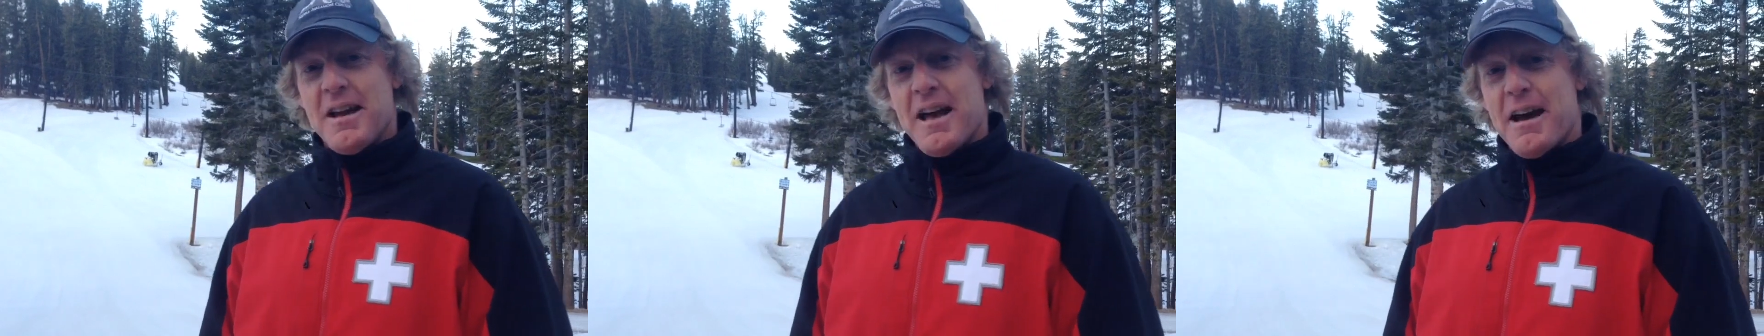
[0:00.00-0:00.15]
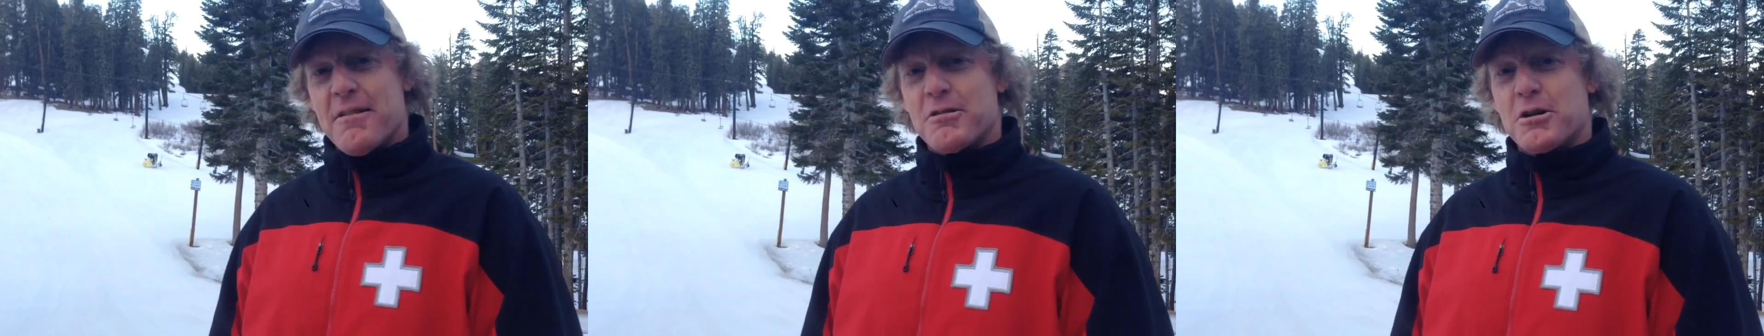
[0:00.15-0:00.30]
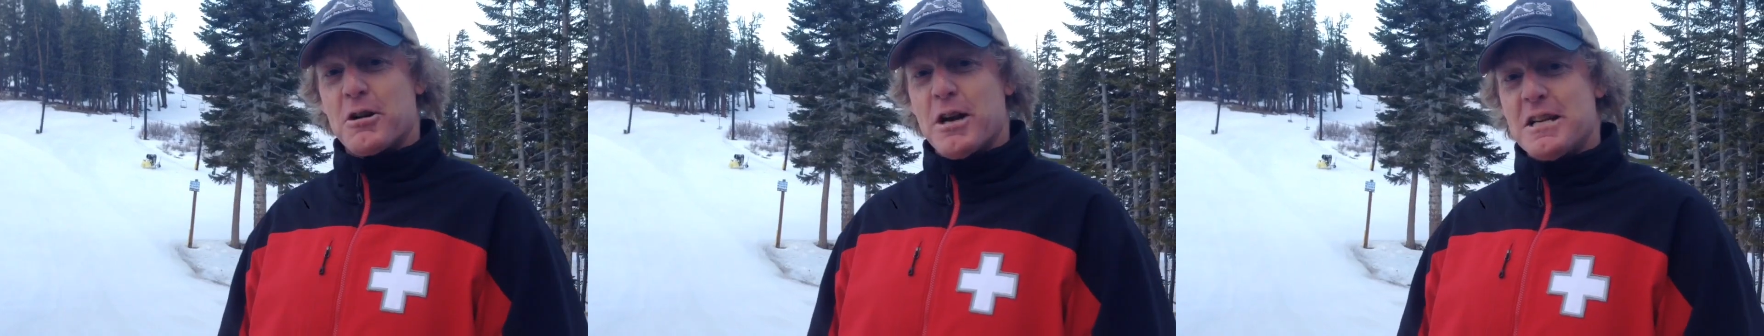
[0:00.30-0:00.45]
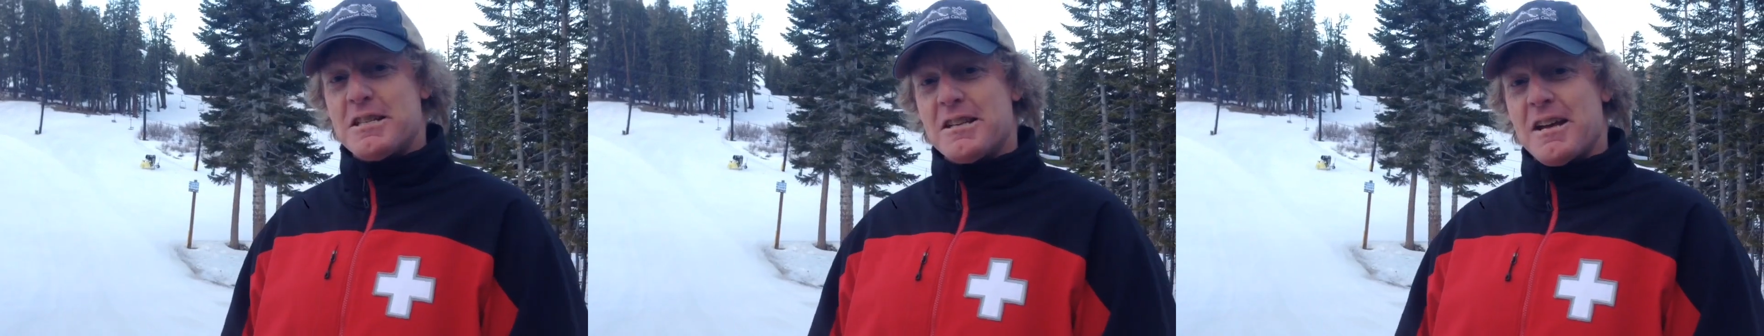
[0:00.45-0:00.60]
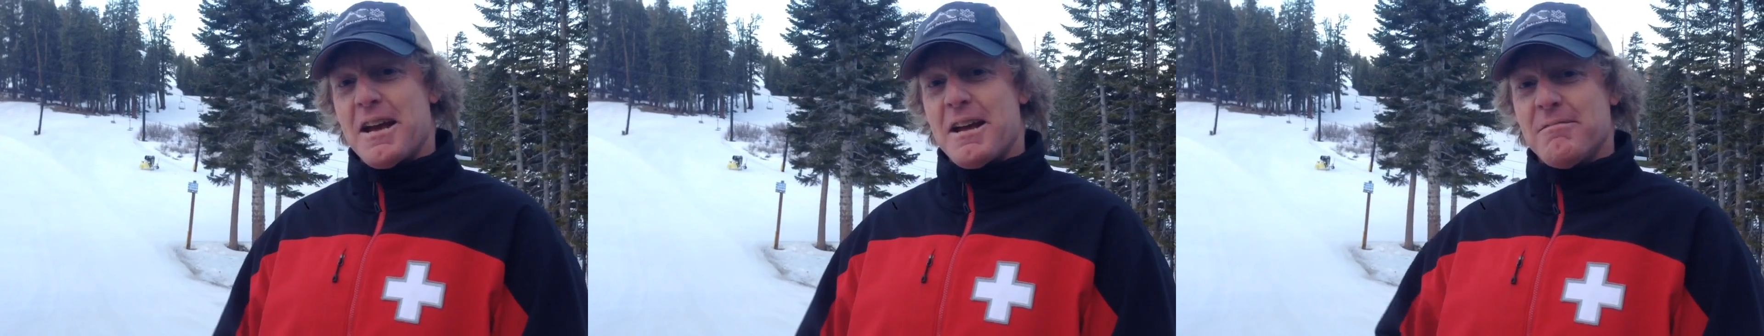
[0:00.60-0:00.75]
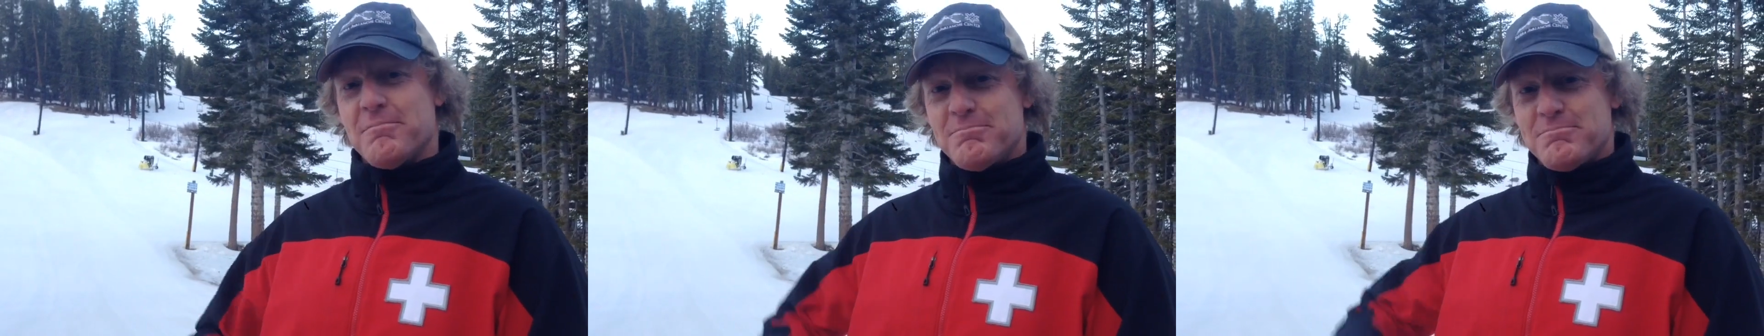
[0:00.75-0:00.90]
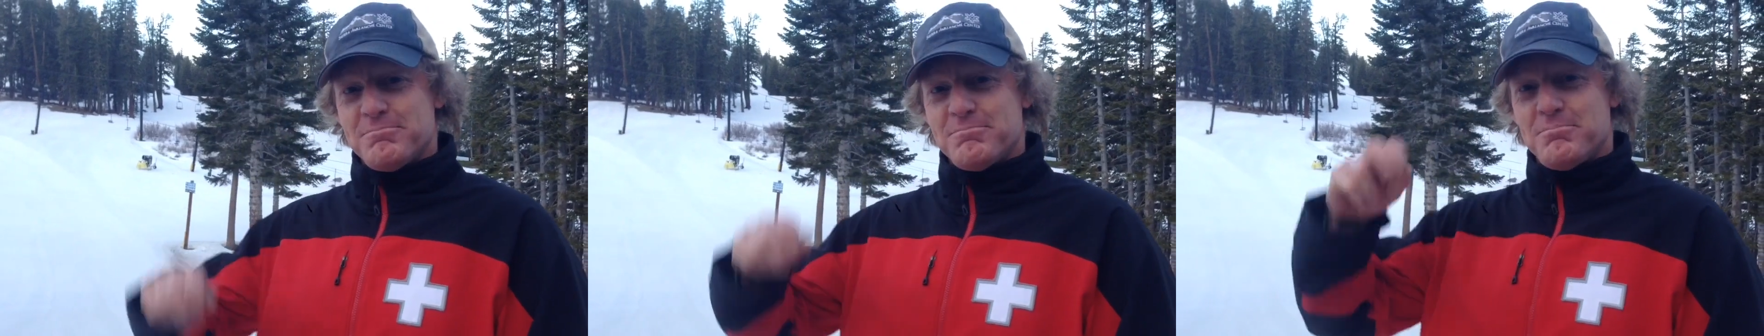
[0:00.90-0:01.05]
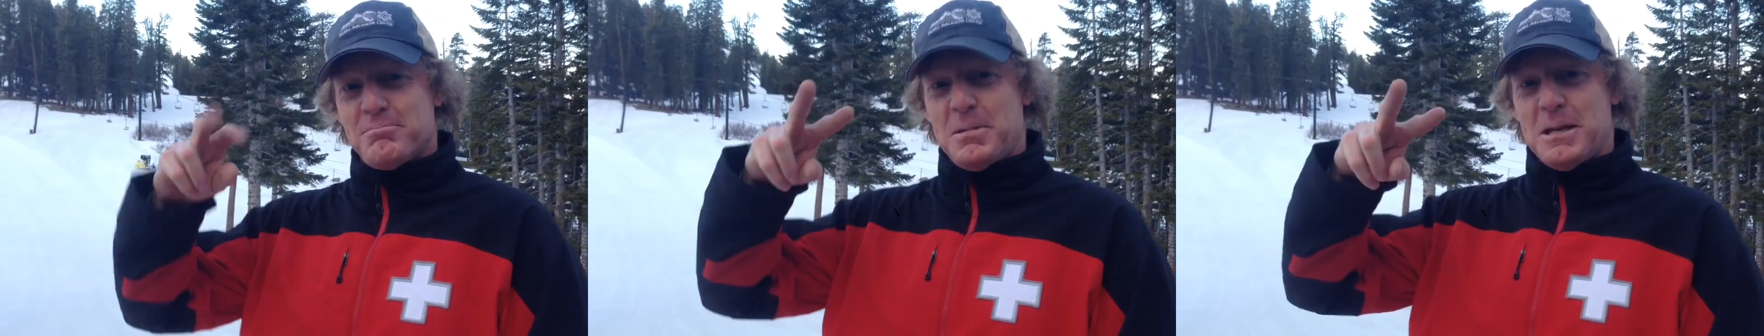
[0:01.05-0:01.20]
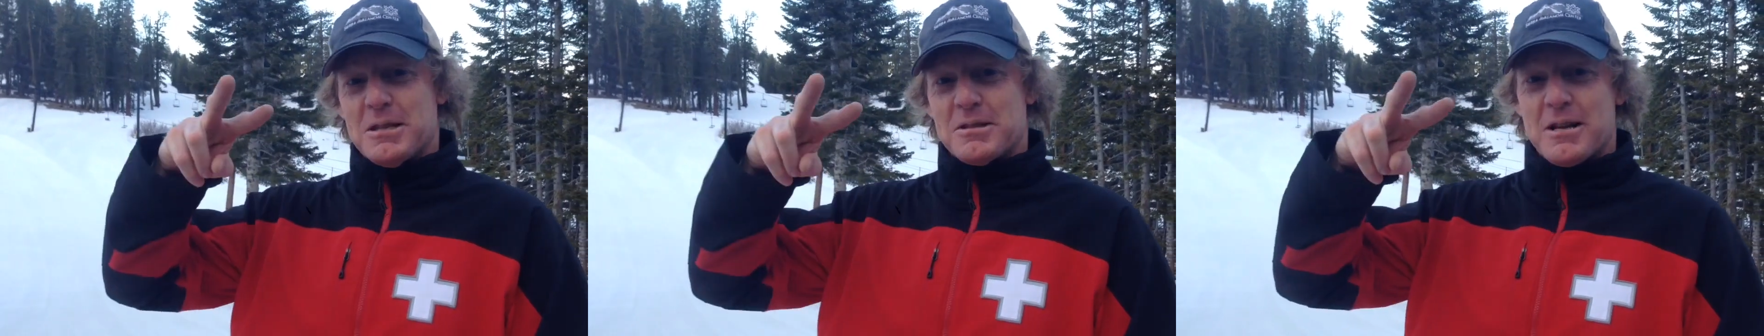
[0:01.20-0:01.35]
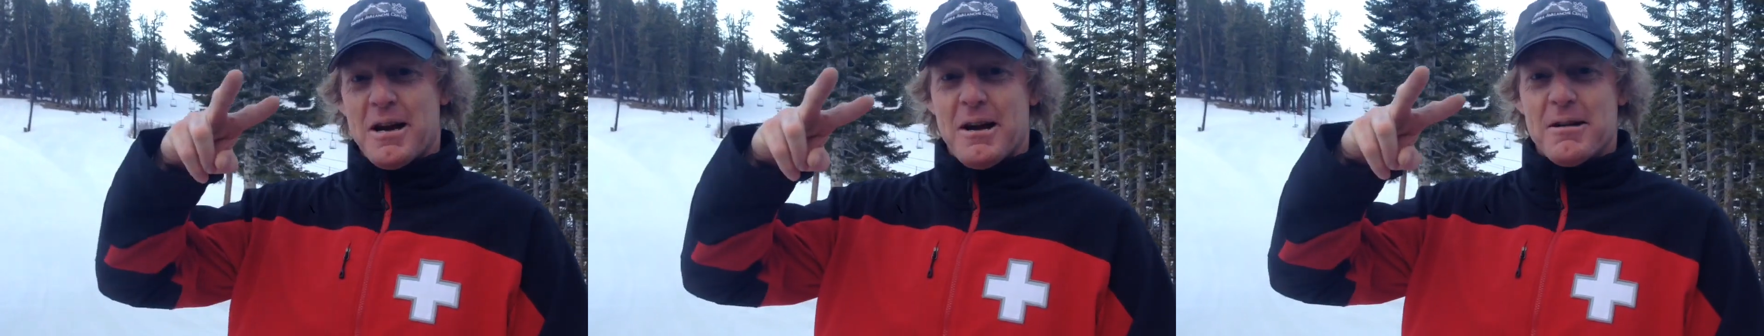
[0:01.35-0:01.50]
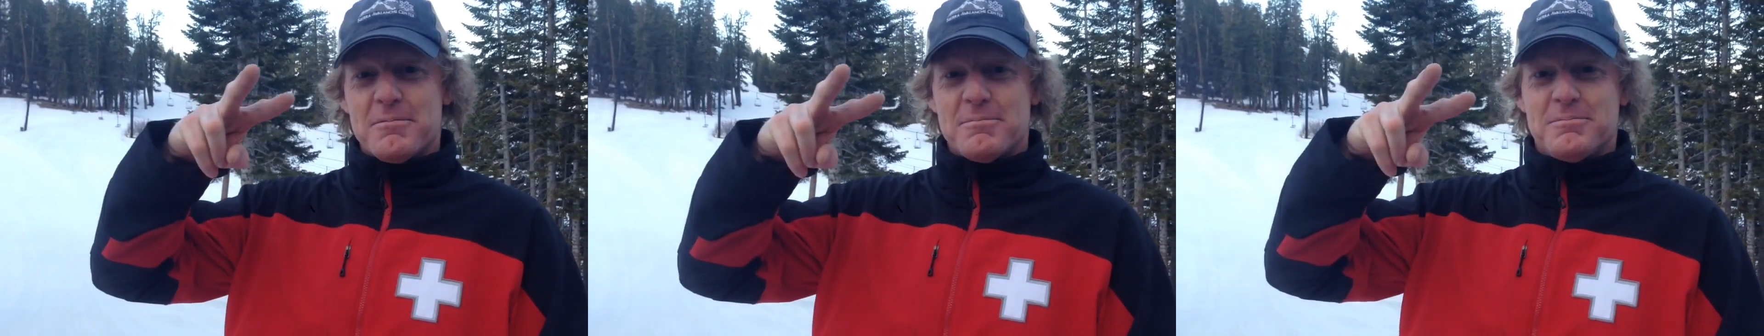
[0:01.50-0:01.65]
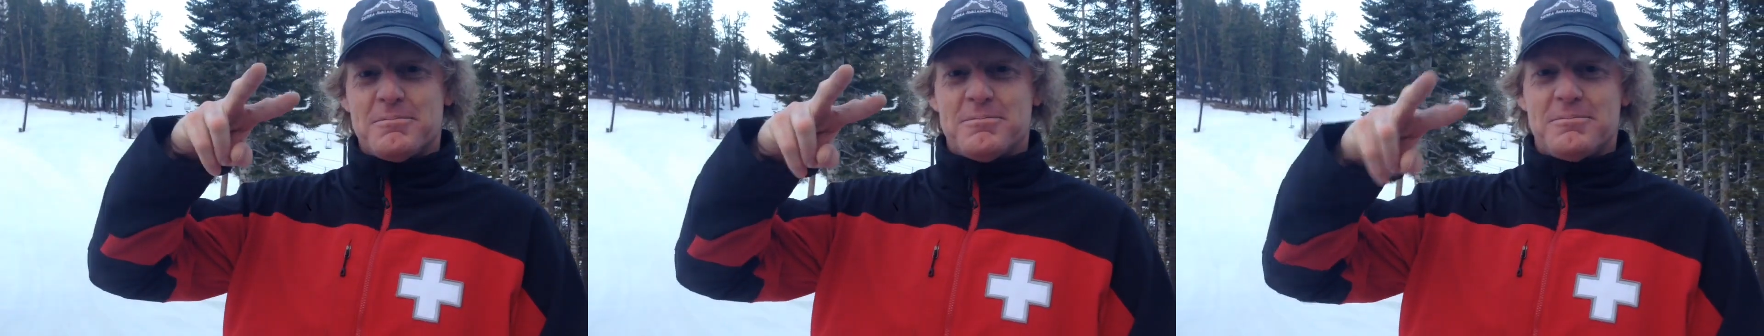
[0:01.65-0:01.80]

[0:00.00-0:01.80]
Have a great day. Peace out.